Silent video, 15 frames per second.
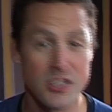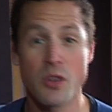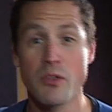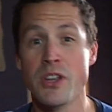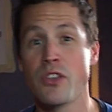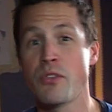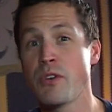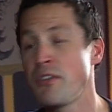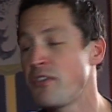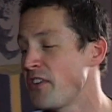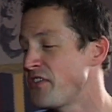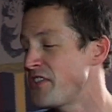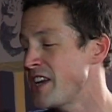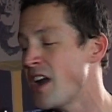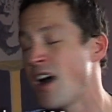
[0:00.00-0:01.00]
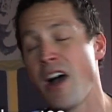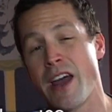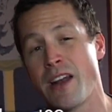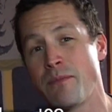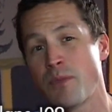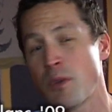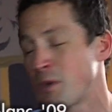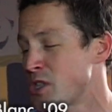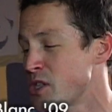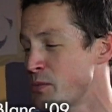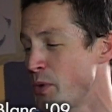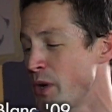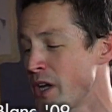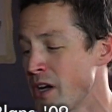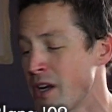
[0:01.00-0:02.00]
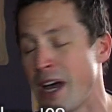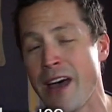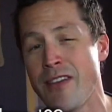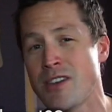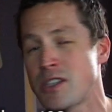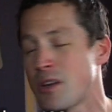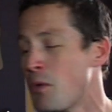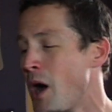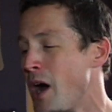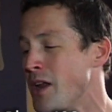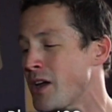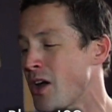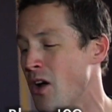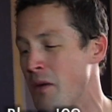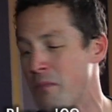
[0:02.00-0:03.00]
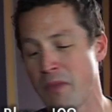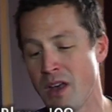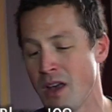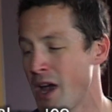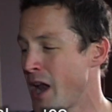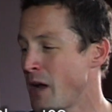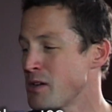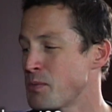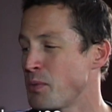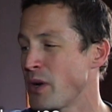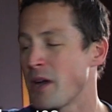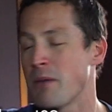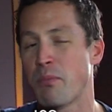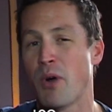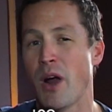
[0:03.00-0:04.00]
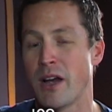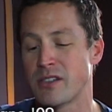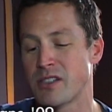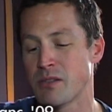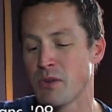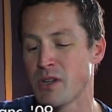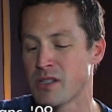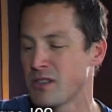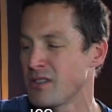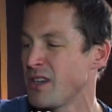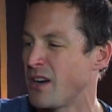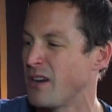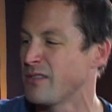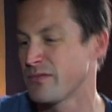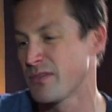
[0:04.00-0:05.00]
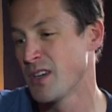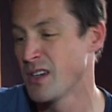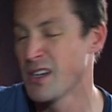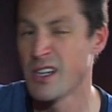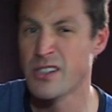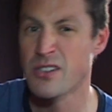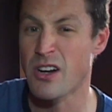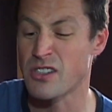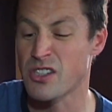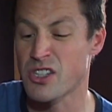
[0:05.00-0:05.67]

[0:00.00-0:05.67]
It's only $3.59, which is pretty good. I had this a while ago and I was pretty impressed. It wasn't, you know, it's not